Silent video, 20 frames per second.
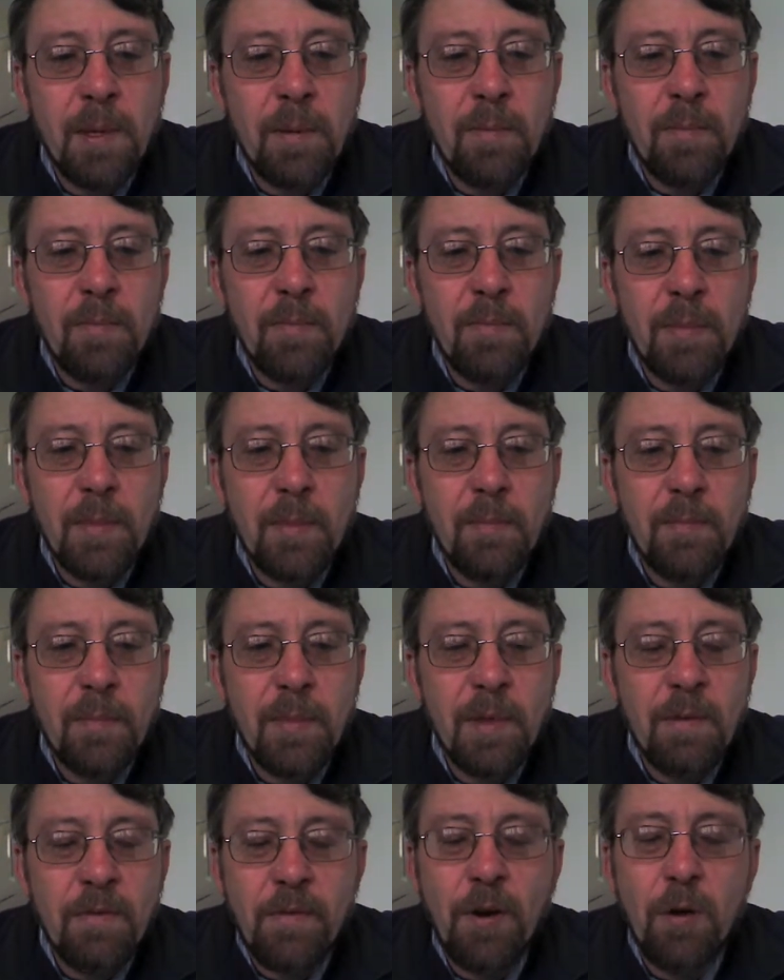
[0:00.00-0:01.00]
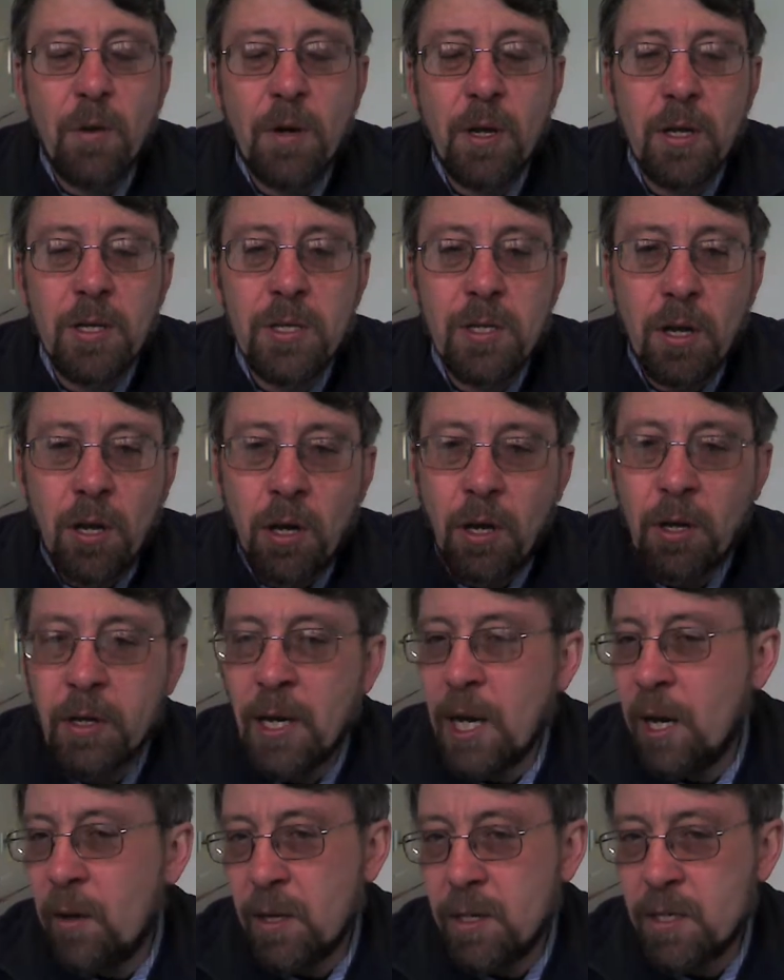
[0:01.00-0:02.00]
focus on our
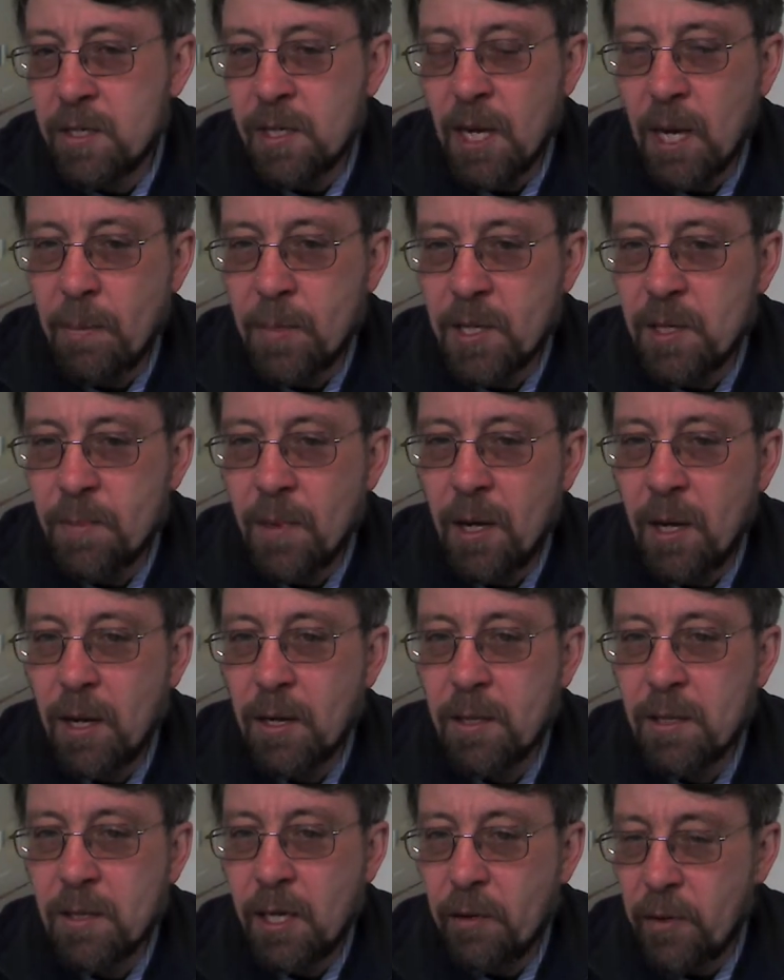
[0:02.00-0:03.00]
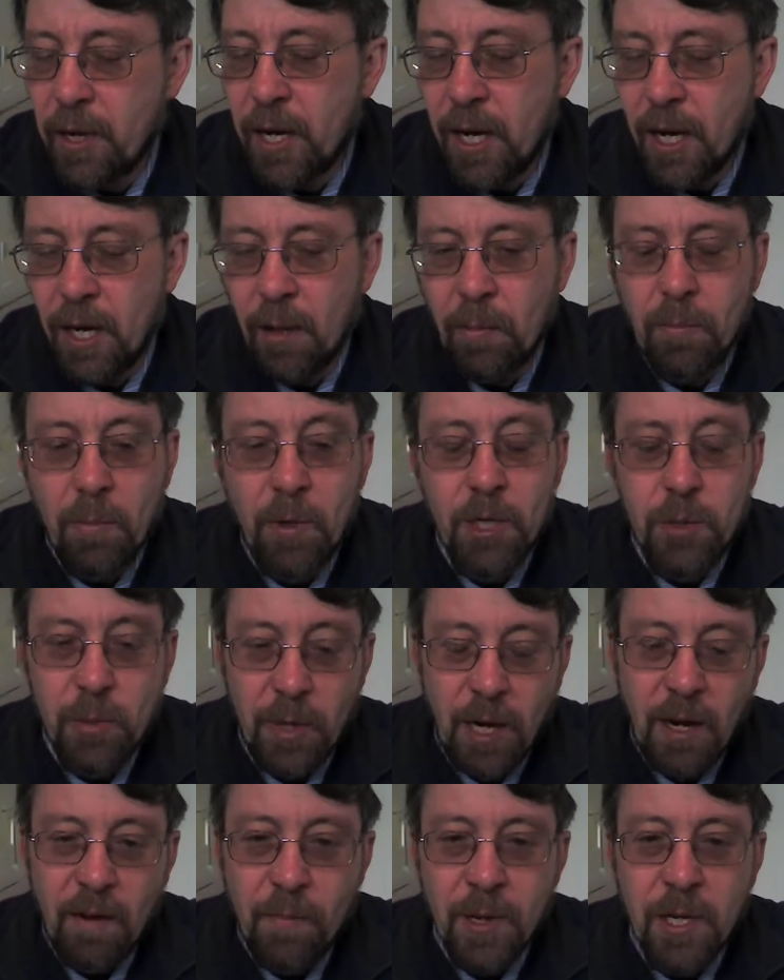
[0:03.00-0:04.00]
CyberSmart curriculum, which we have been doing
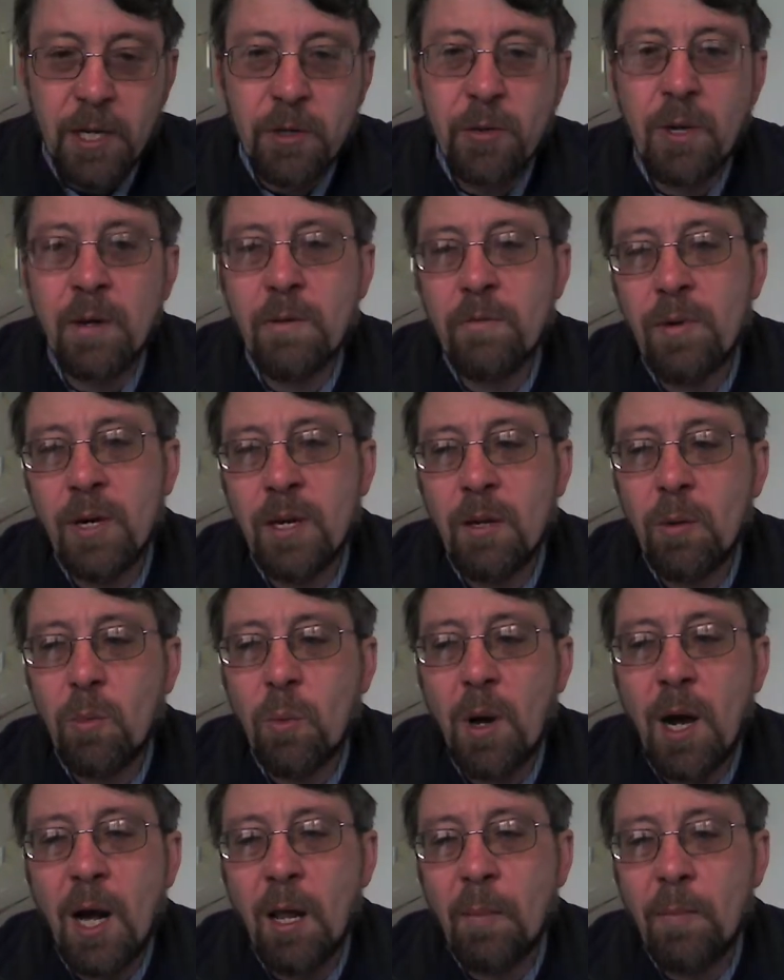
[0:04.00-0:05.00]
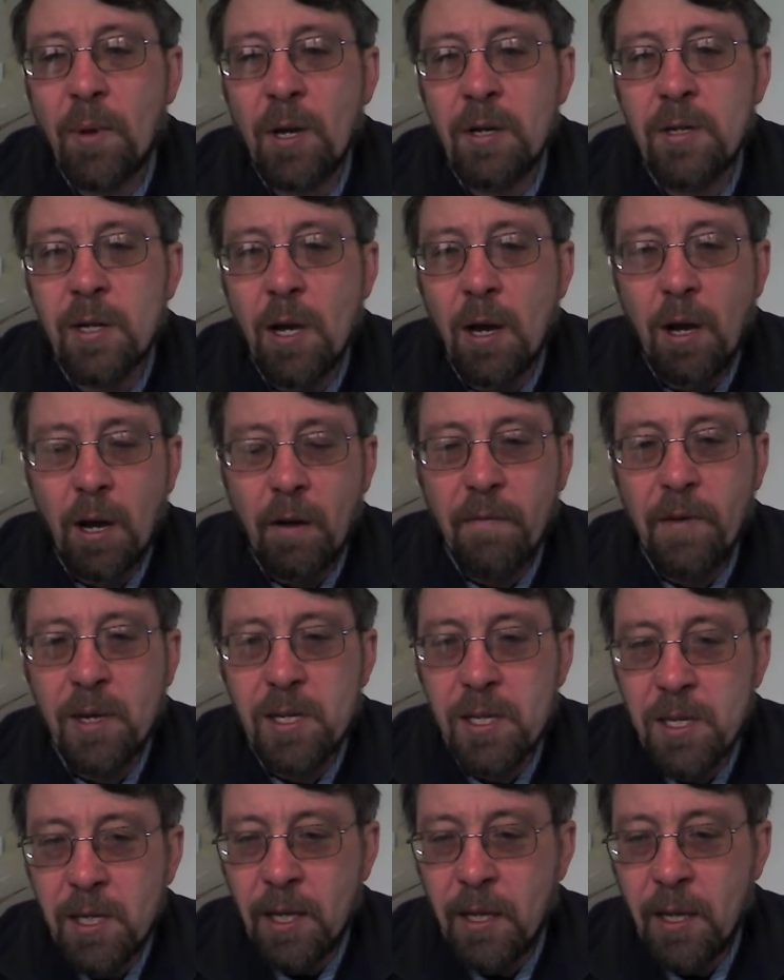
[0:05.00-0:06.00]
for a little while, but obviously the
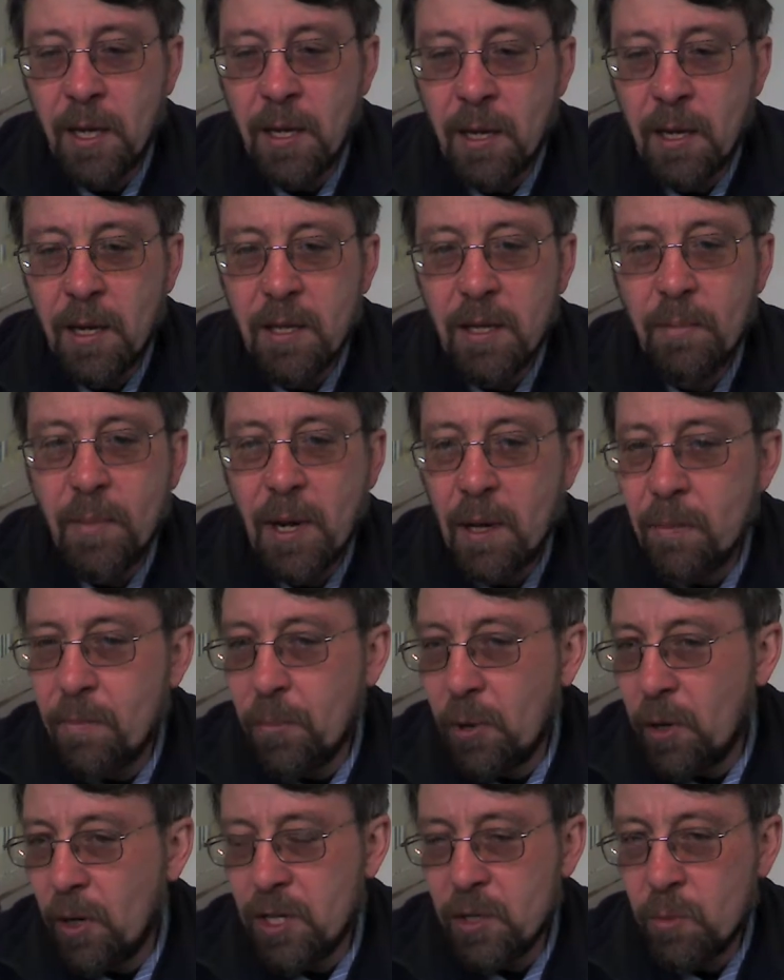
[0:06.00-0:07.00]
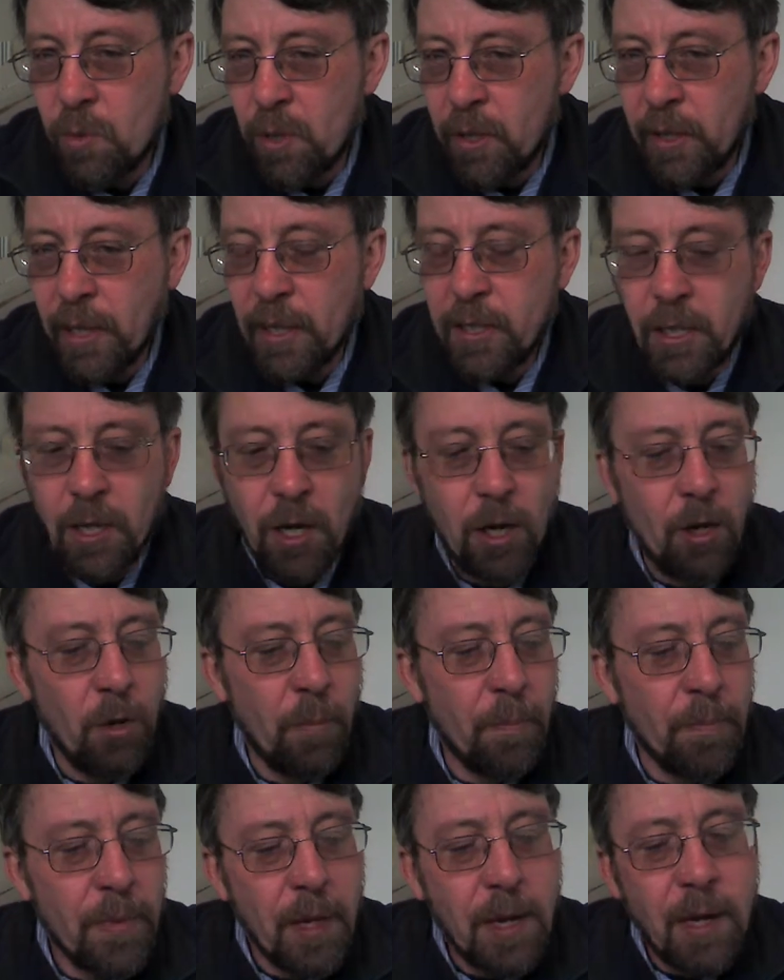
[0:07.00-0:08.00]
main points weren't getting home.
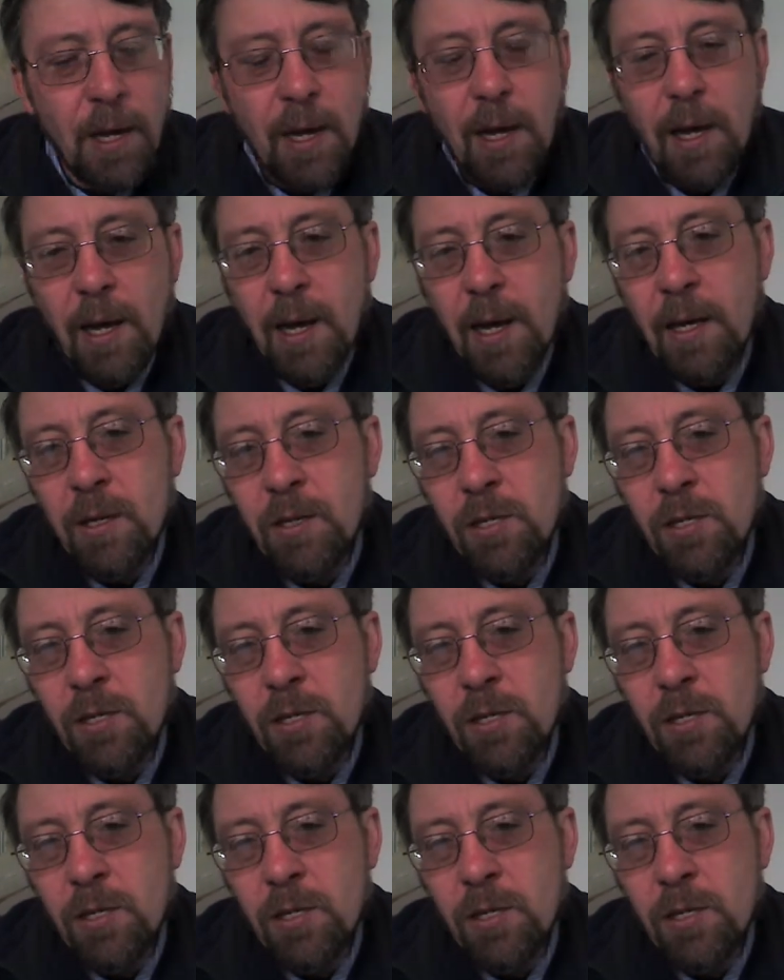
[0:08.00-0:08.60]
And so